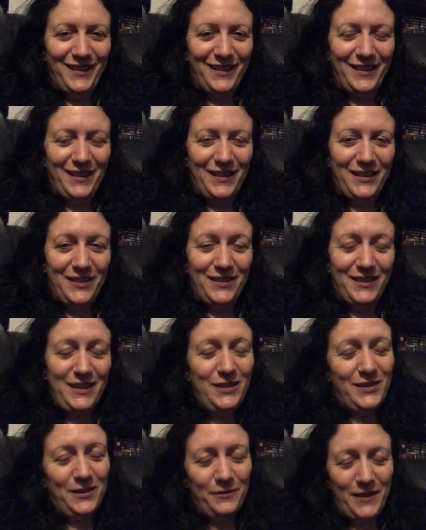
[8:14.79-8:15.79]
and
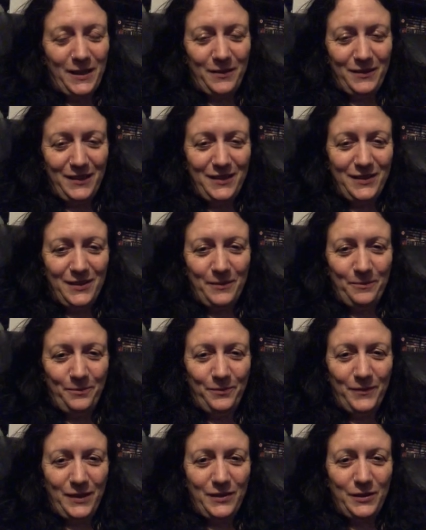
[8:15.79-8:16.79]
into the van, into the
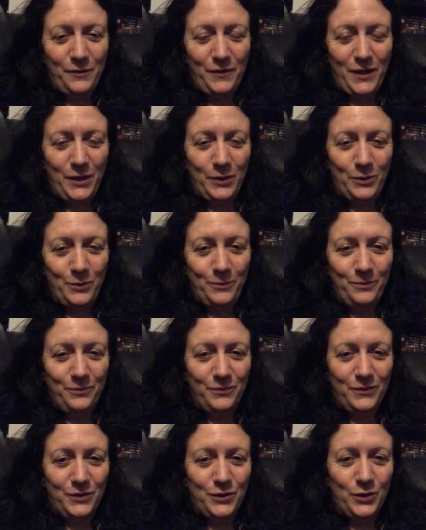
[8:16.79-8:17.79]
into the vehicle
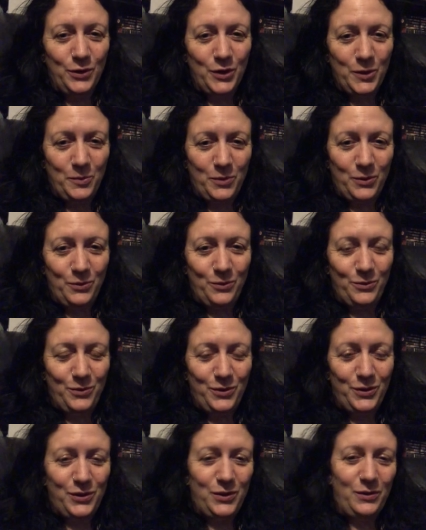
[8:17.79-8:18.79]
to hospital
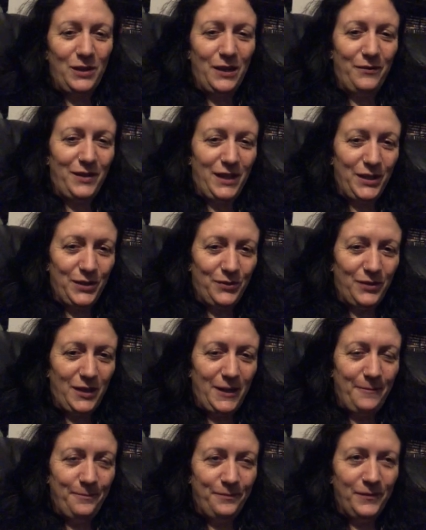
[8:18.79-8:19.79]
to have an x-ray.
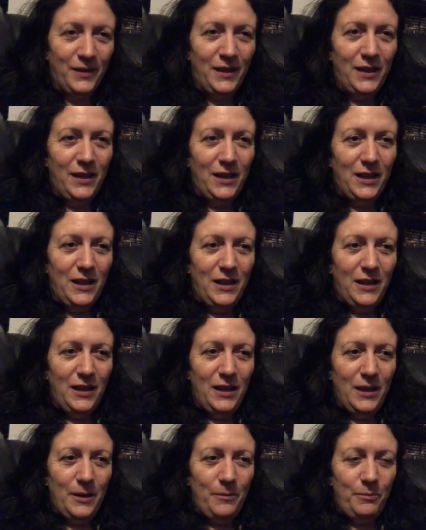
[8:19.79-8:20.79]

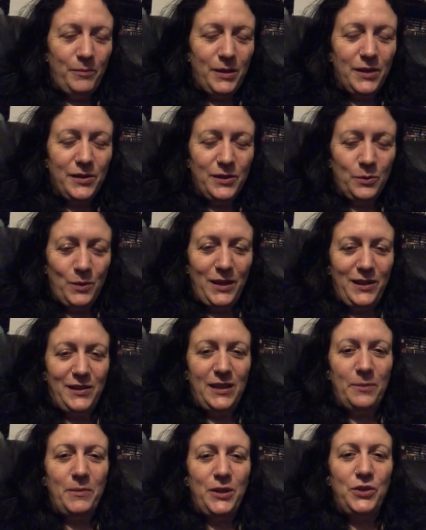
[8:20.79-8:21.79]
Because the way the
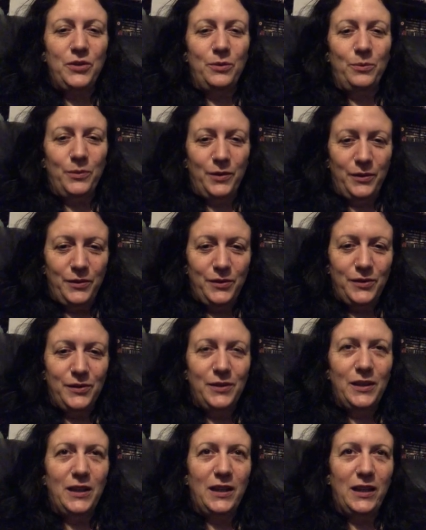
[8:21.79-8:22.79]
dementia was,
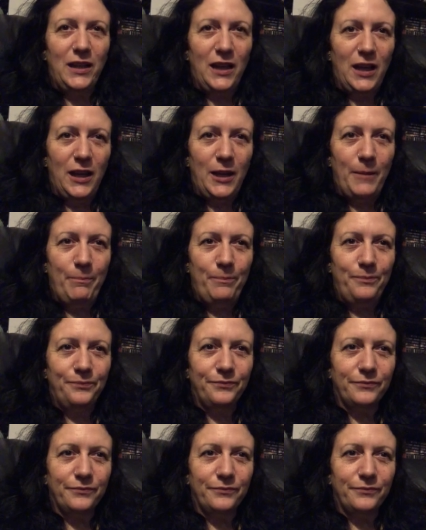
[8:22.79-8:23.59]
um,